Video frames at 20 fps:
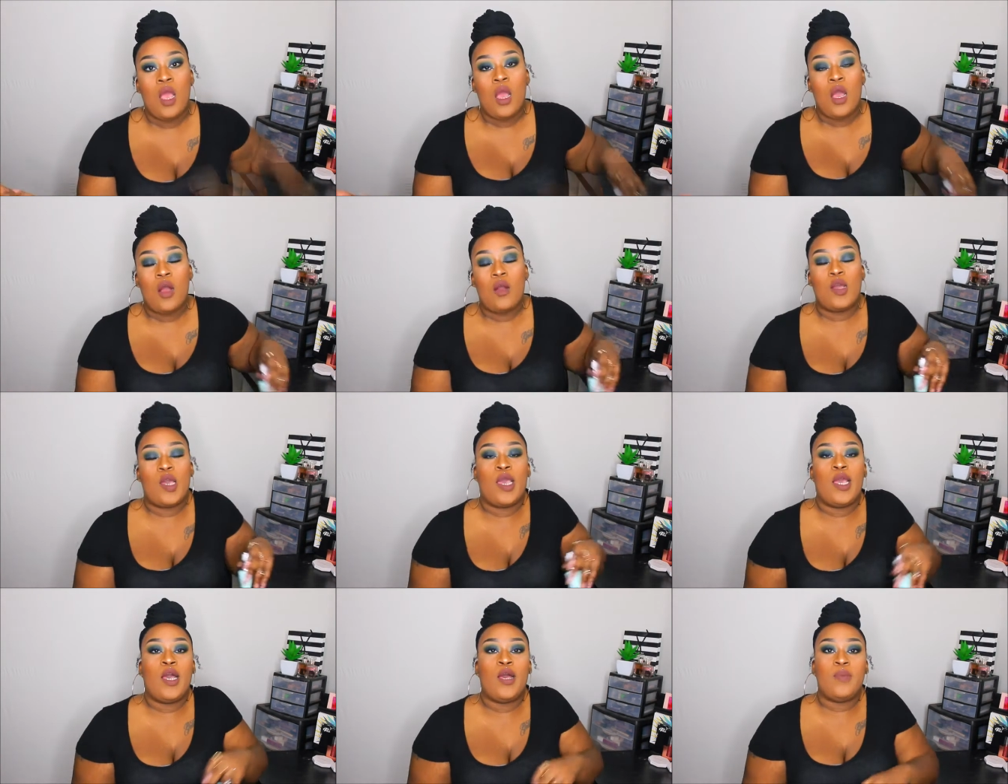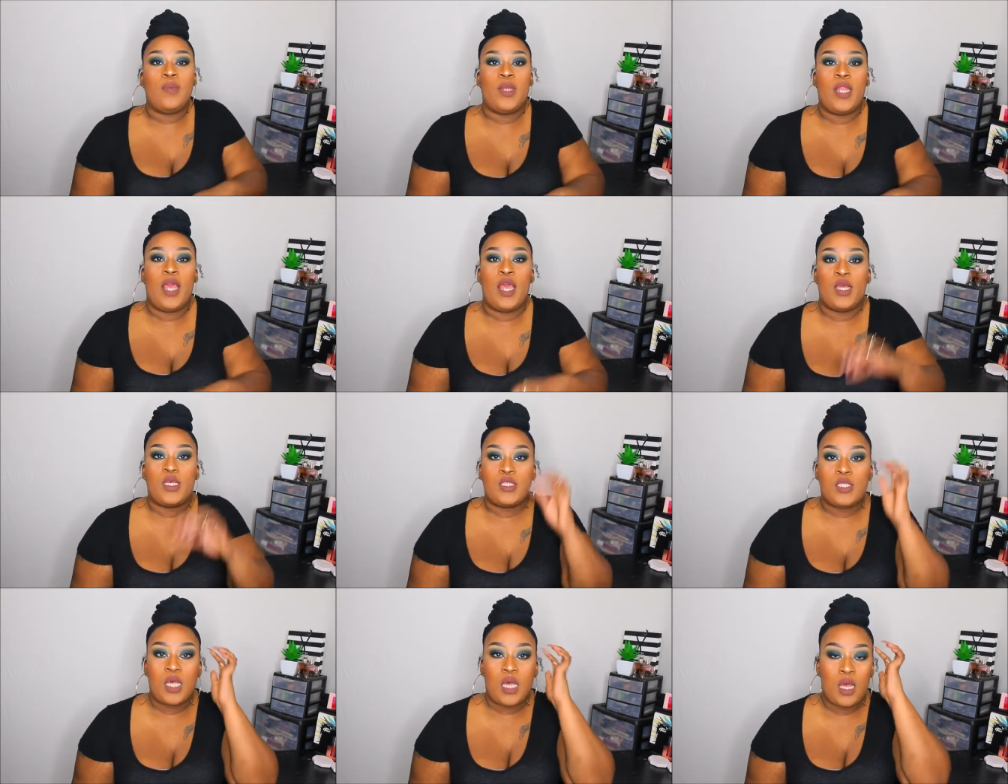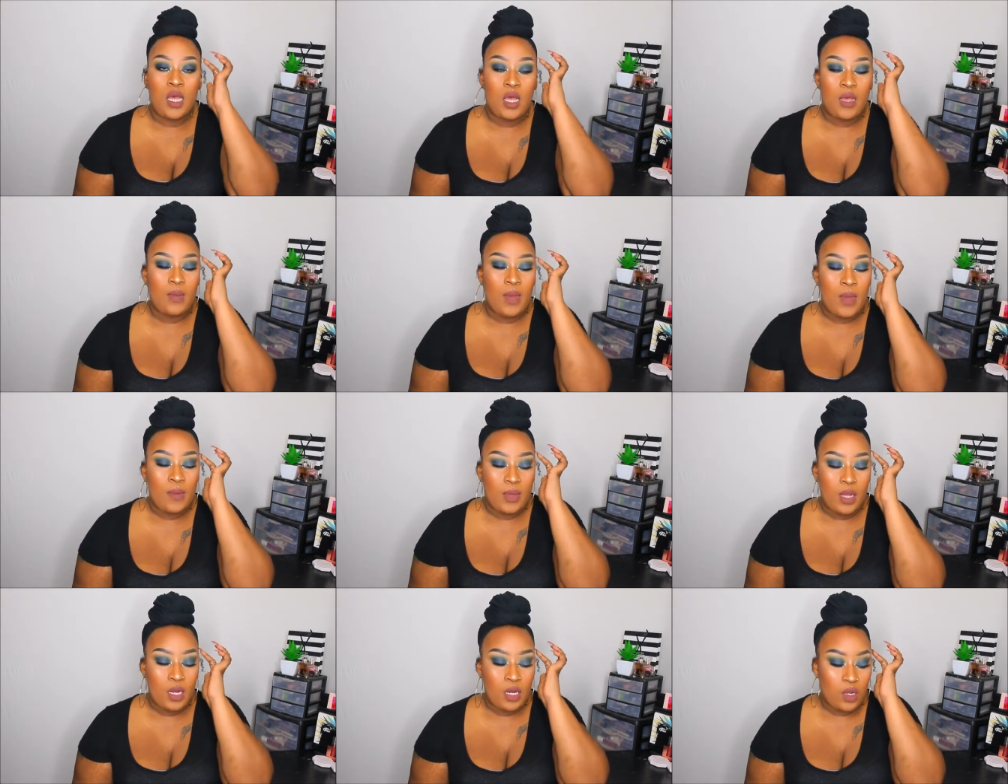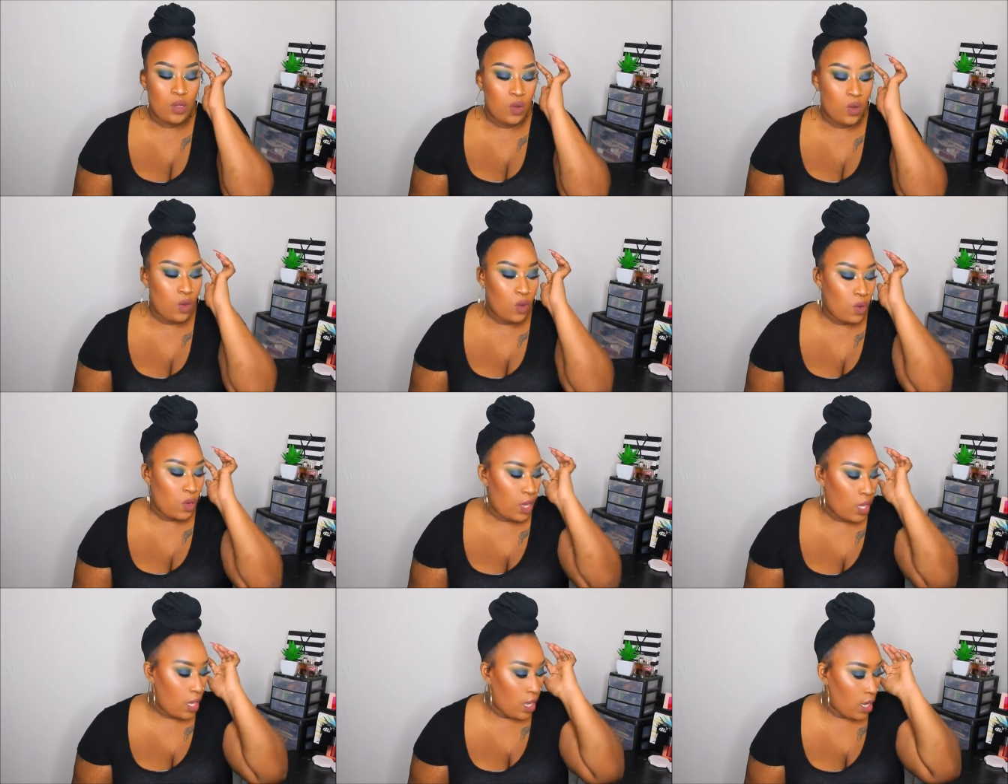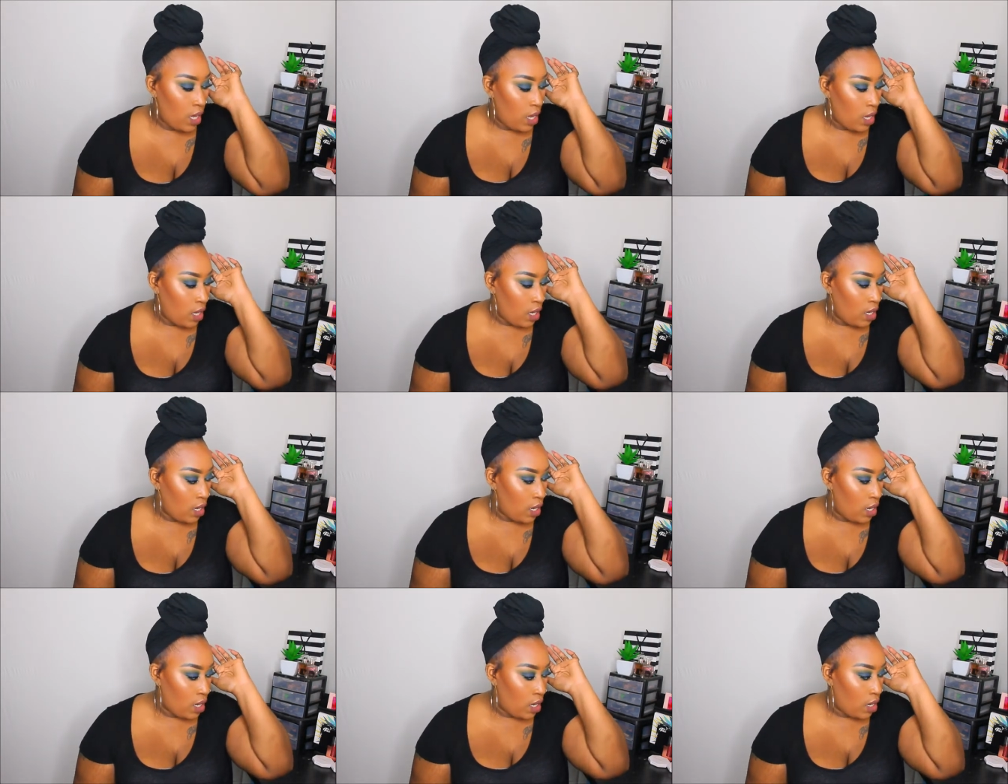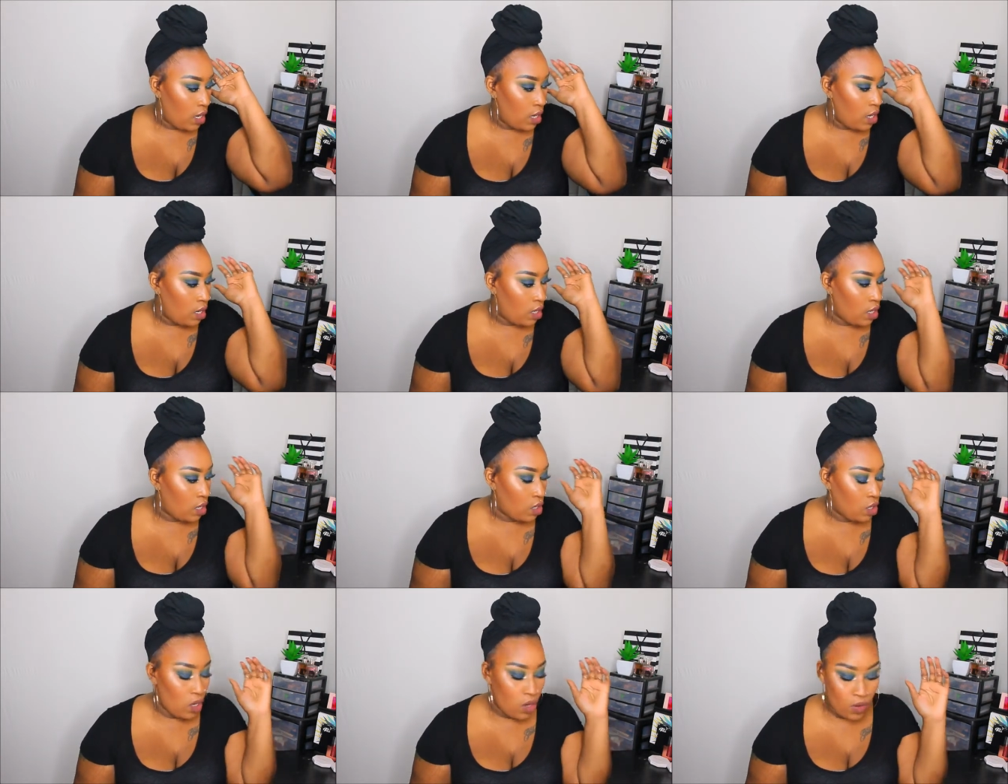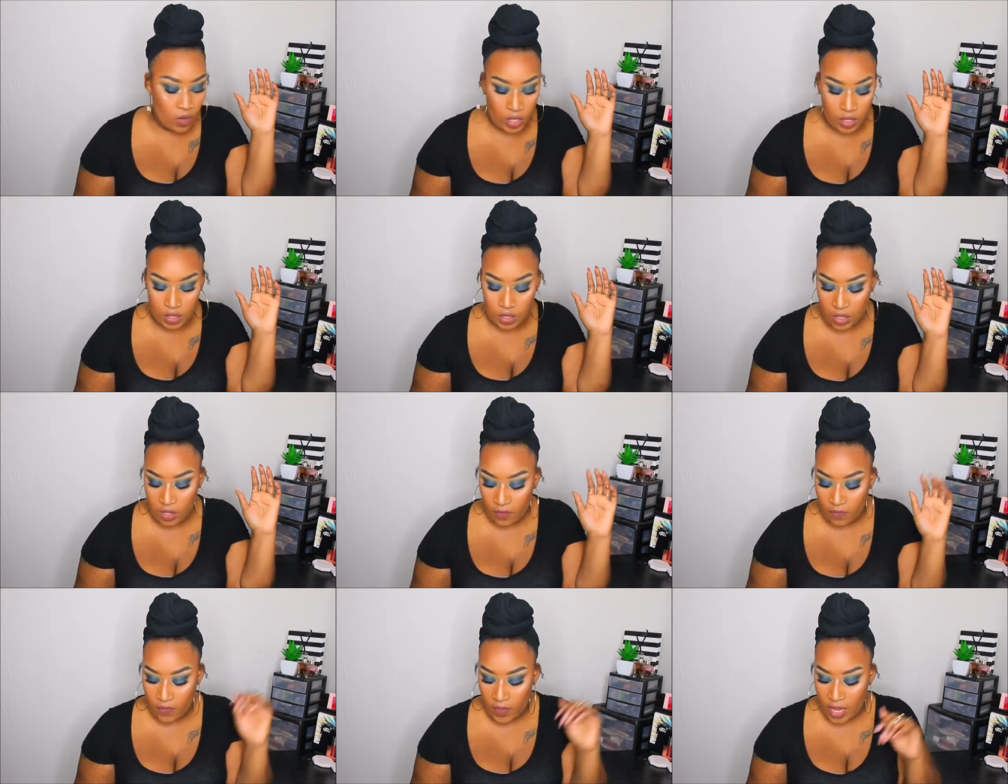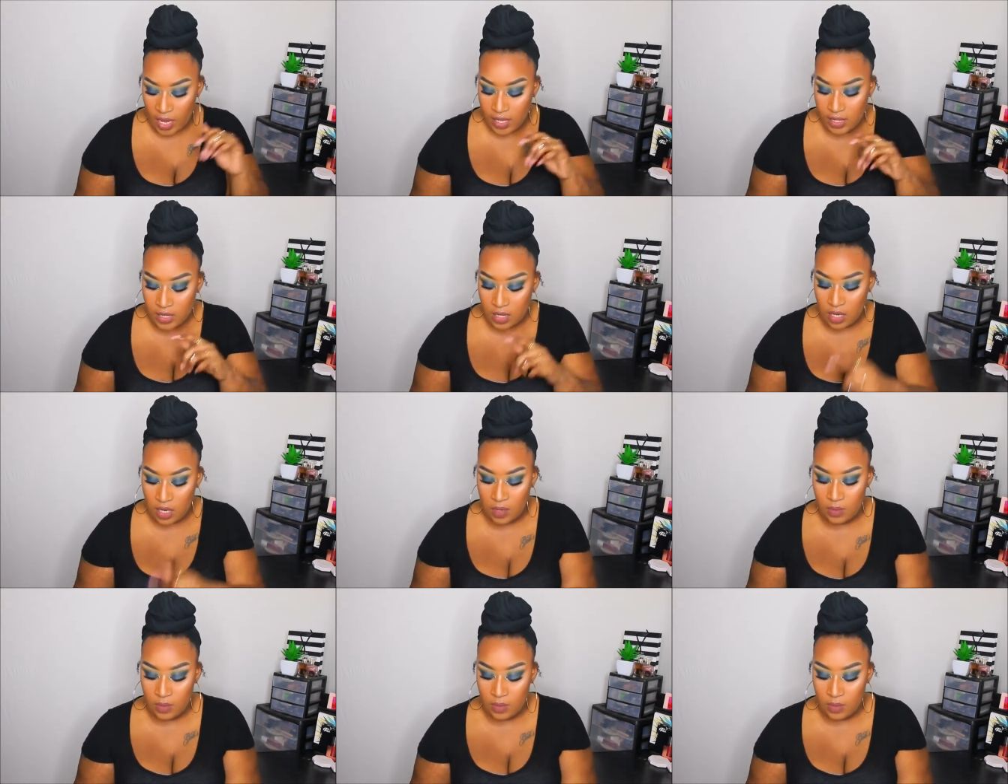Okay, up next, um, I'm going to go ahead and go into the face.